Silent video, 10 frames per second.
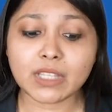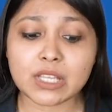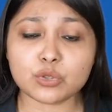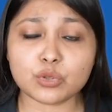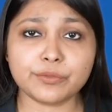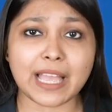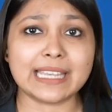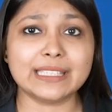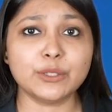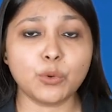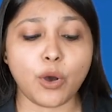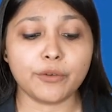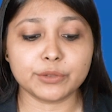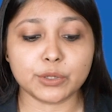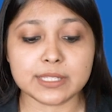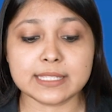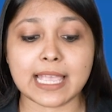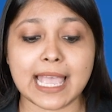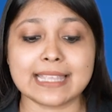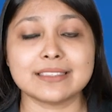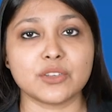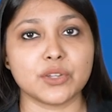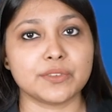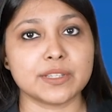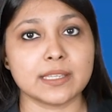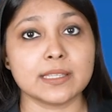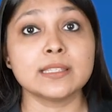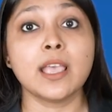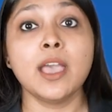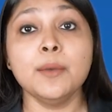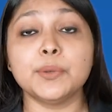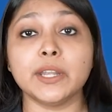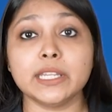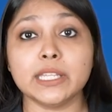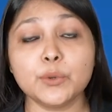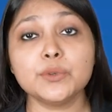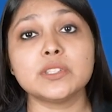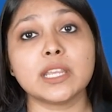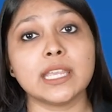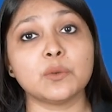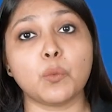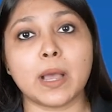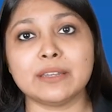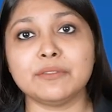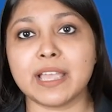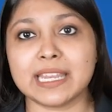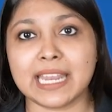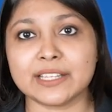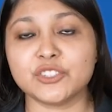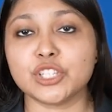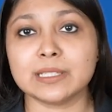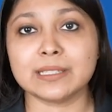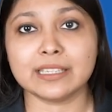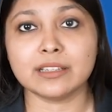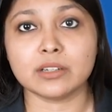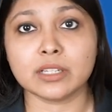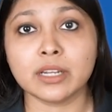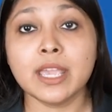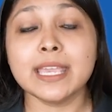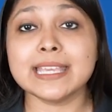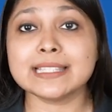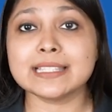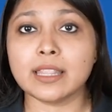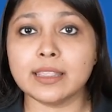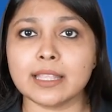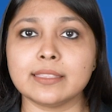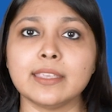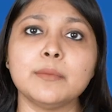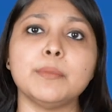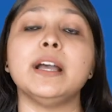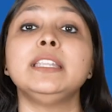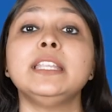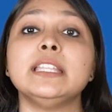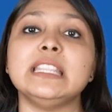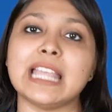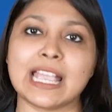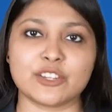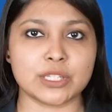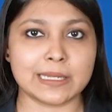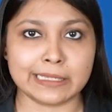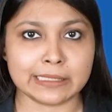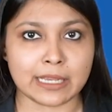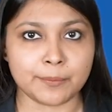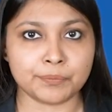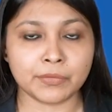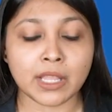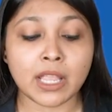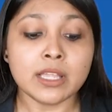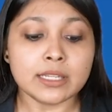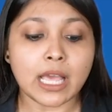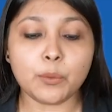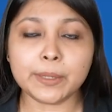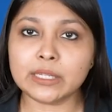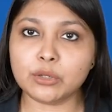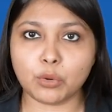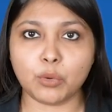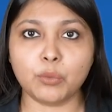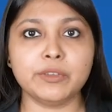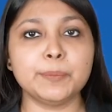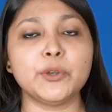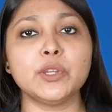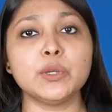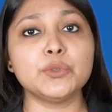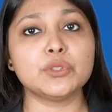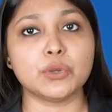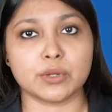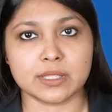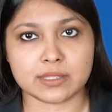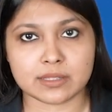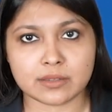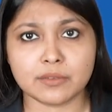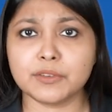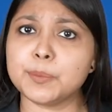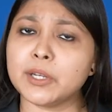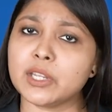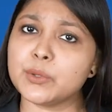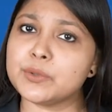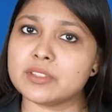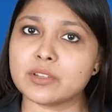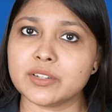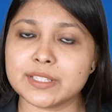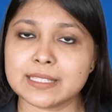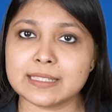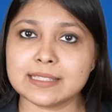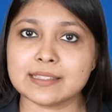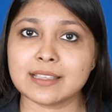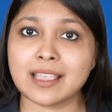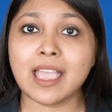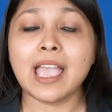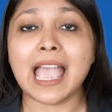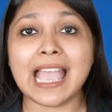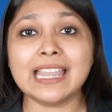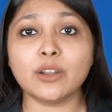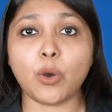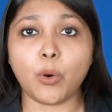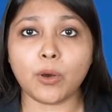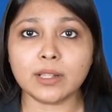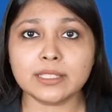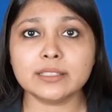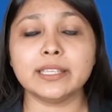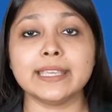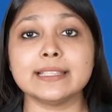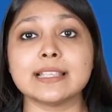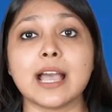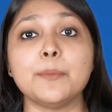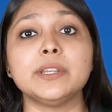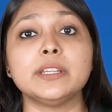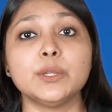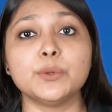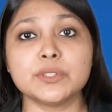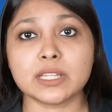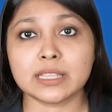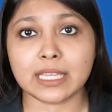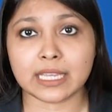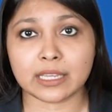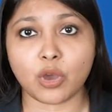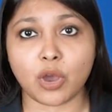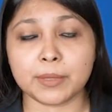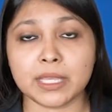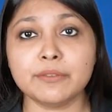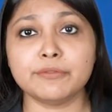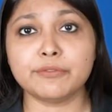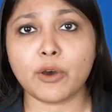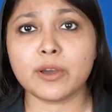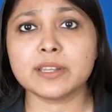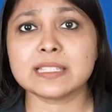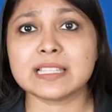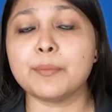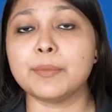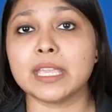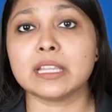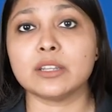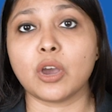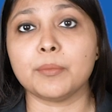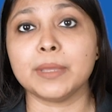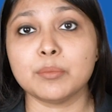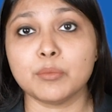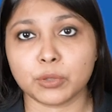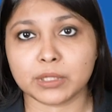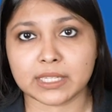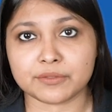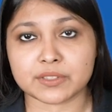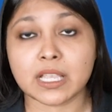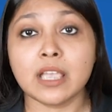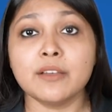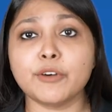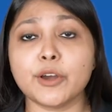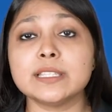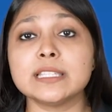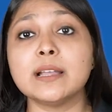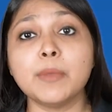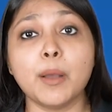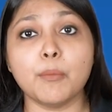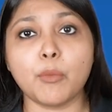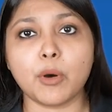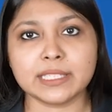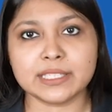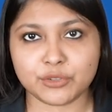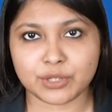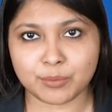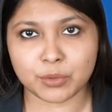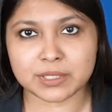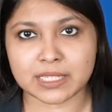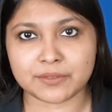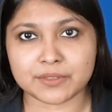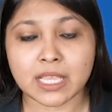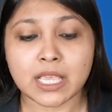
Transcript: So, value of goods and services produced in one financial year is nothing but national income. Now, we know we produce goods, we produce services and all the things are produced in the economy for some economic motives, for some monetary motives.